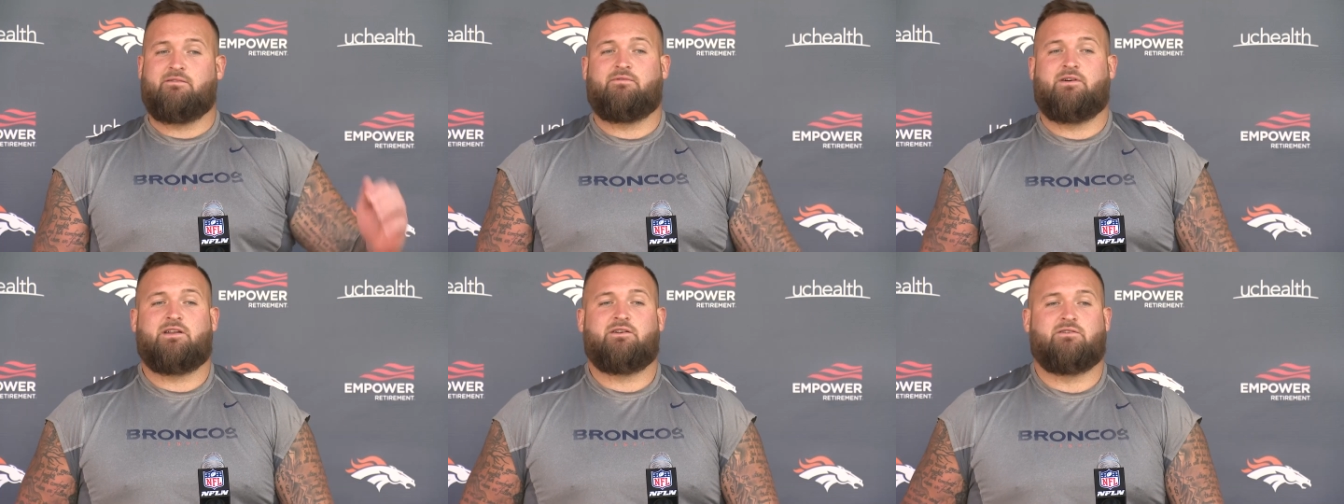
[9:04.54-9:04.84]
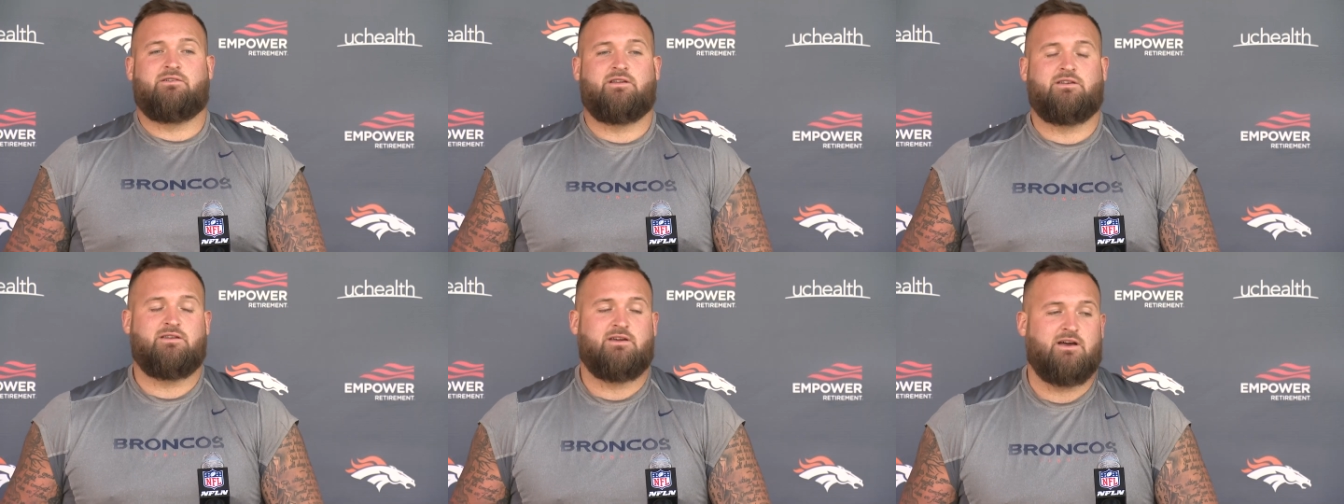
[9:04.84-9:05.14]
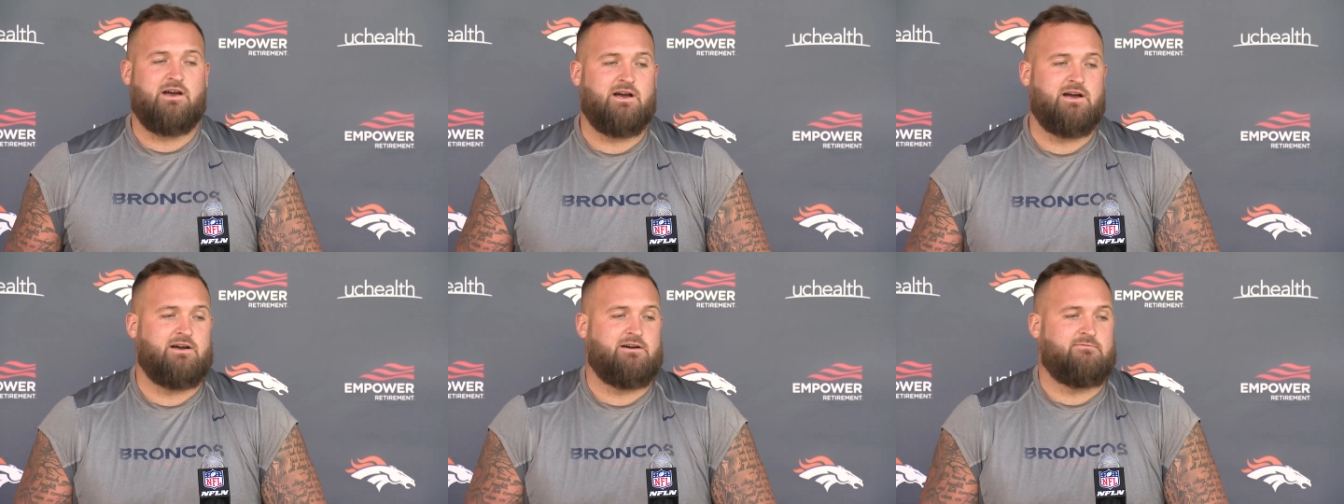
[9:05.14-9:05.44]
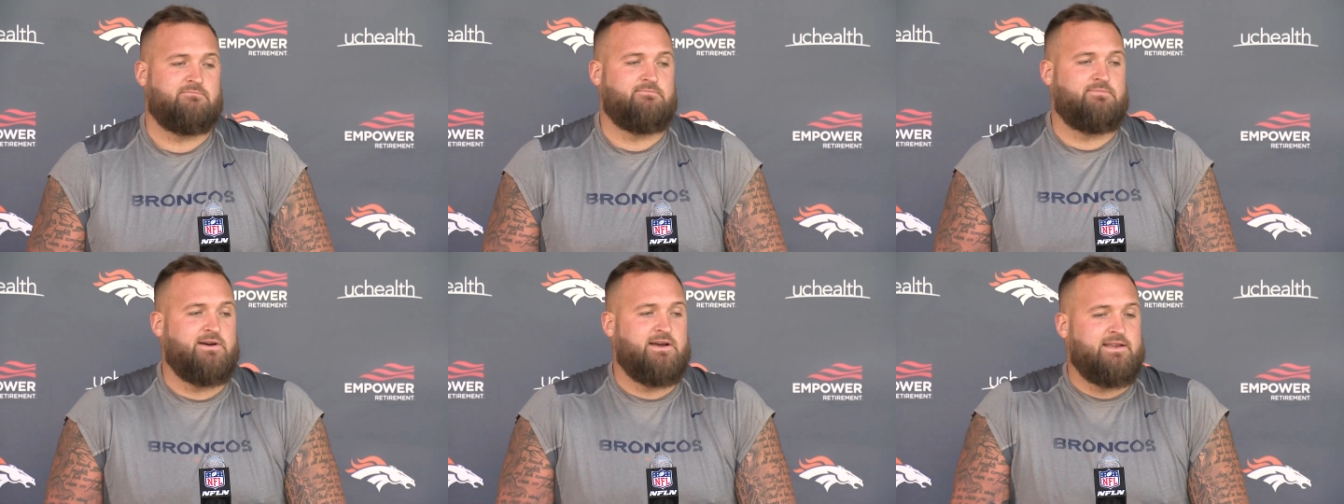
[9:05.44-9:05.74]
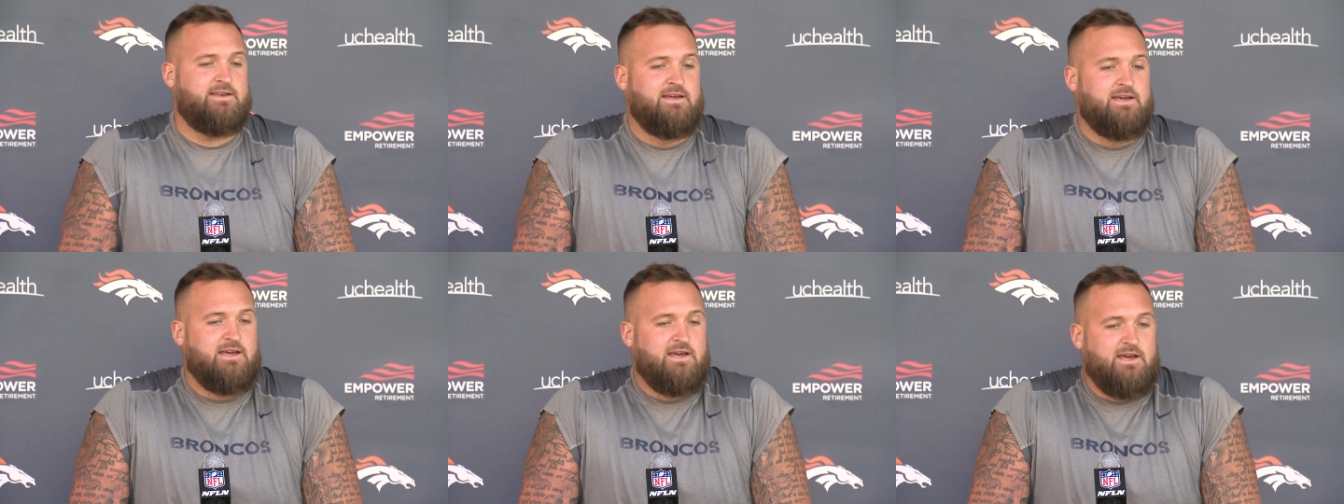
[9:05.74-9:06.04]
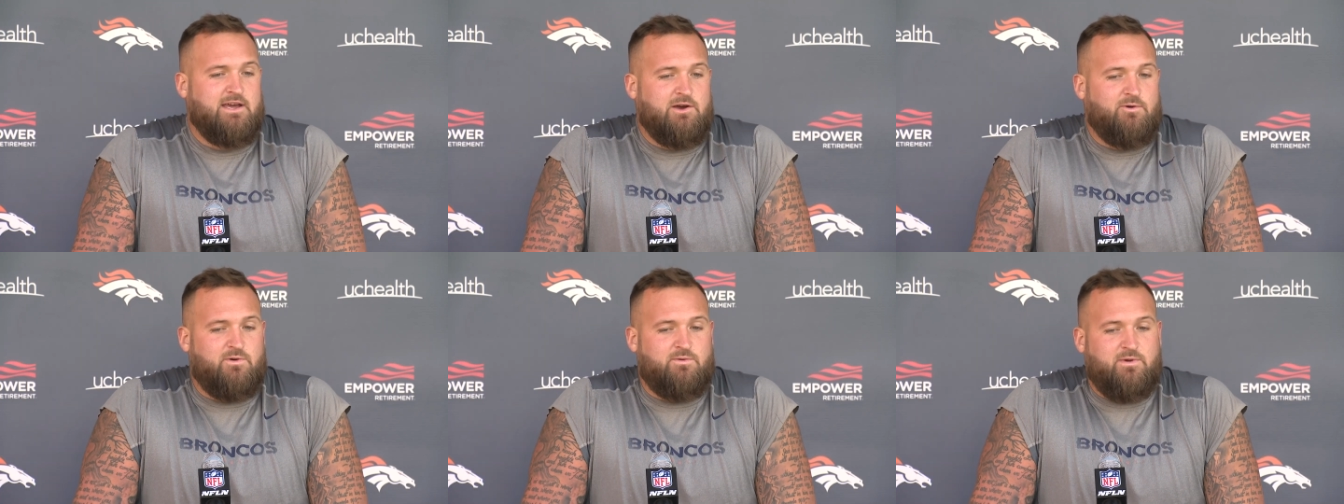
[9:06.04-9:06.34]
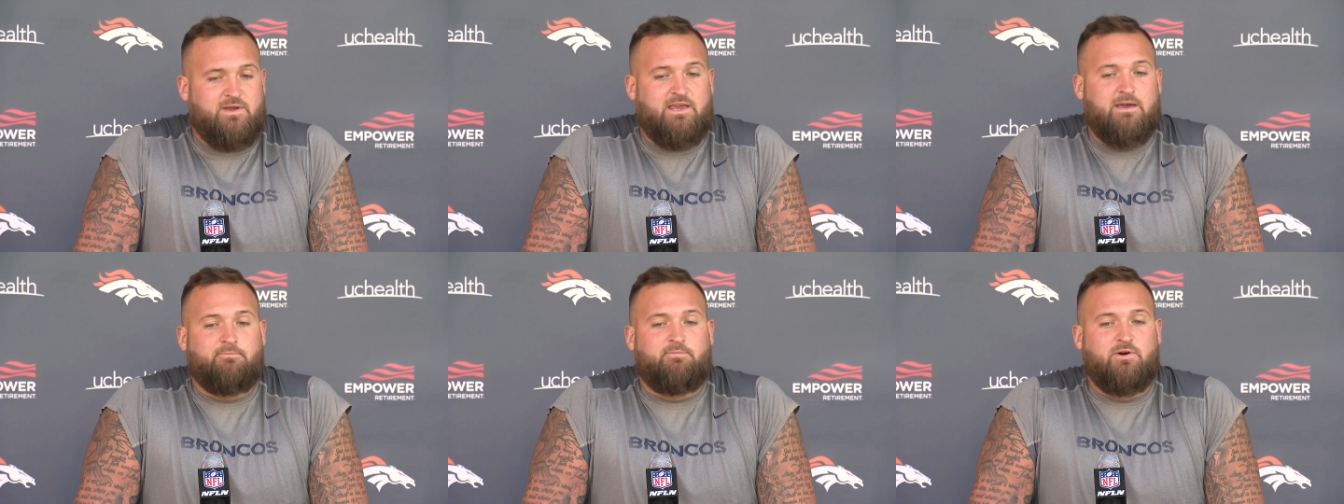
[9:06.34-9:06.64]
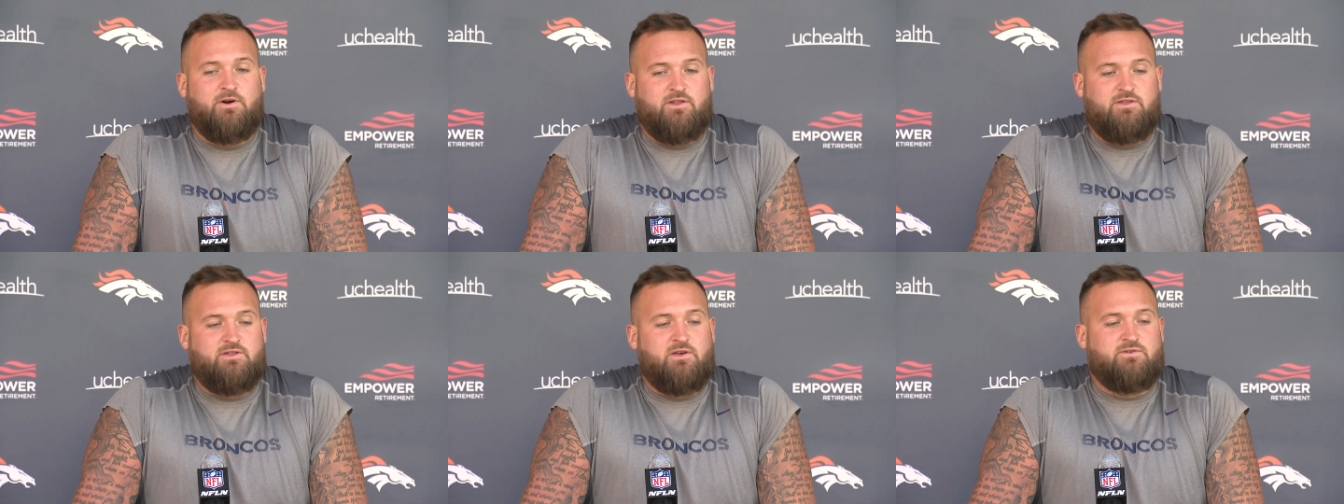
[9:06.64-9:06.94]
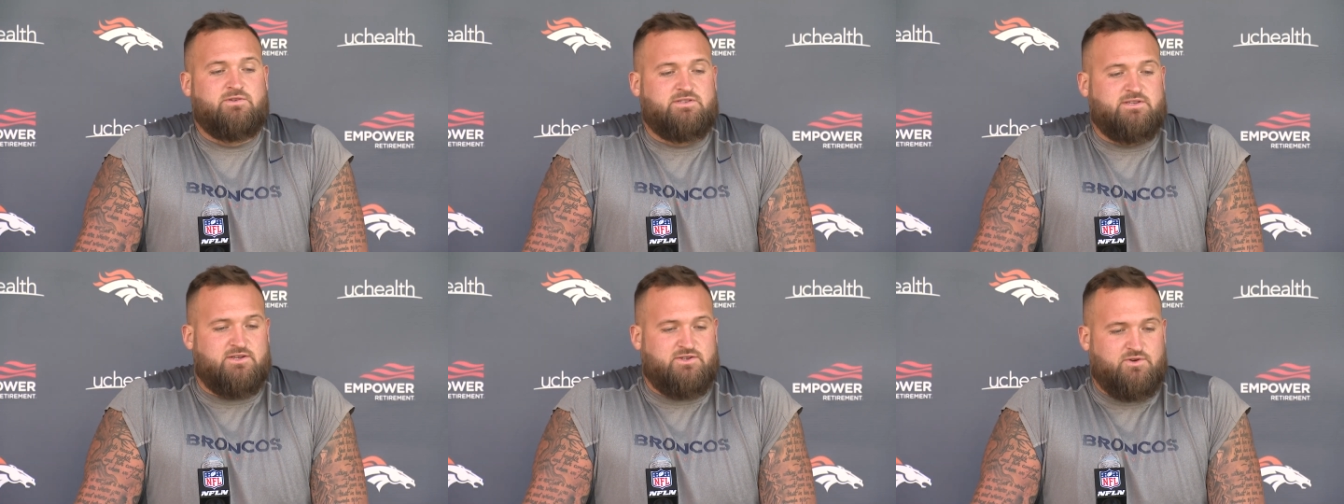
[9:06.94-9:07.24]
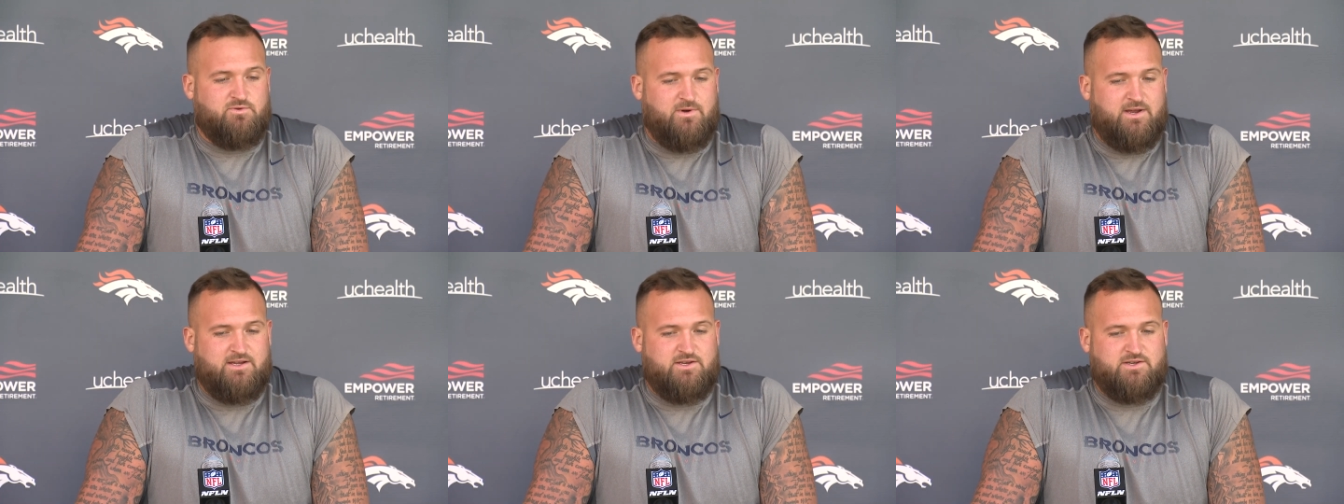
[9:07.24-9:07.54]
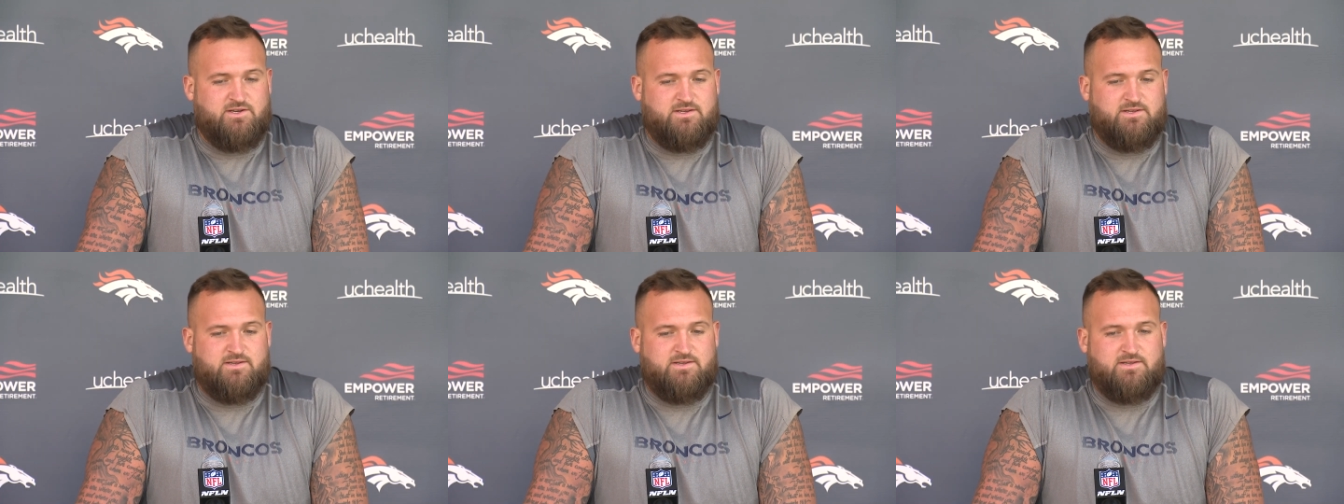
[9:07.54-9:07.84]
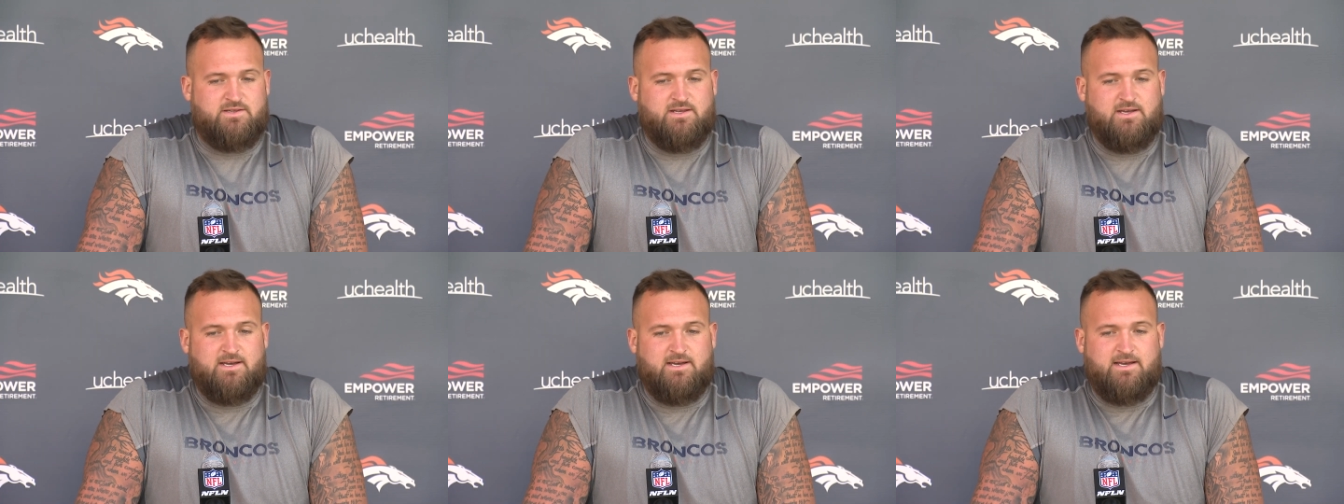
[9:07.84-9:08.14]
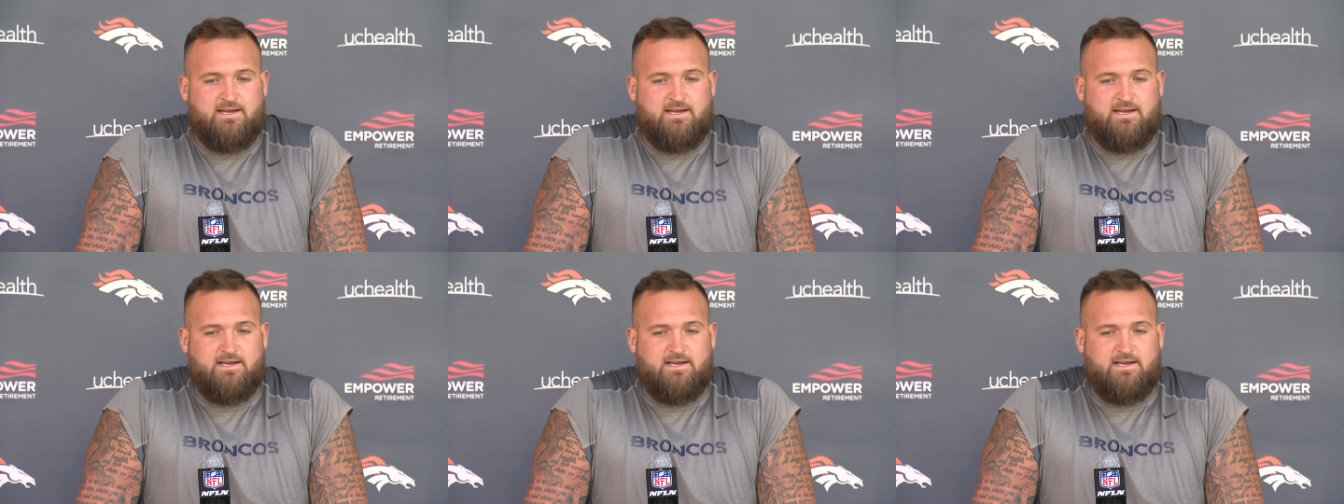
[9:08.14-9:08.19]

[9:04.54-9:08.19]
a veteran. Um, but when we get put in those situations,